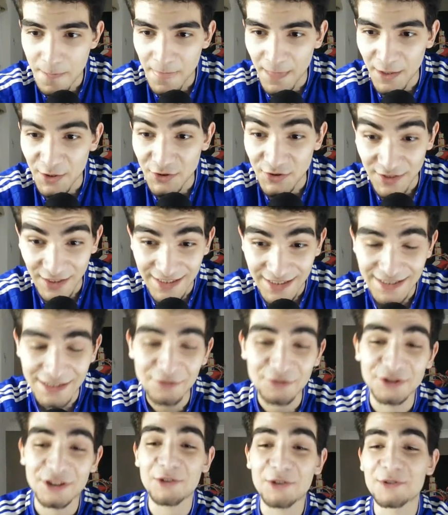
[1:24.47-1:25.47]
6-0
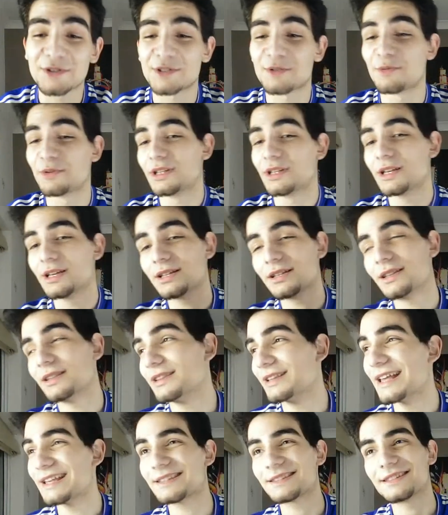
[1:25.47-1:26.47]
Chelsea win, yeah.
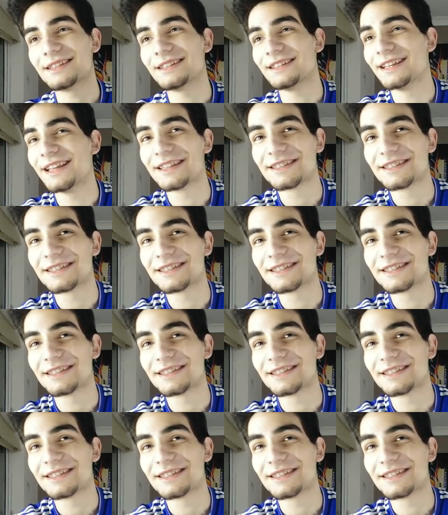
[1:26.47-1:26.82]
Let's see.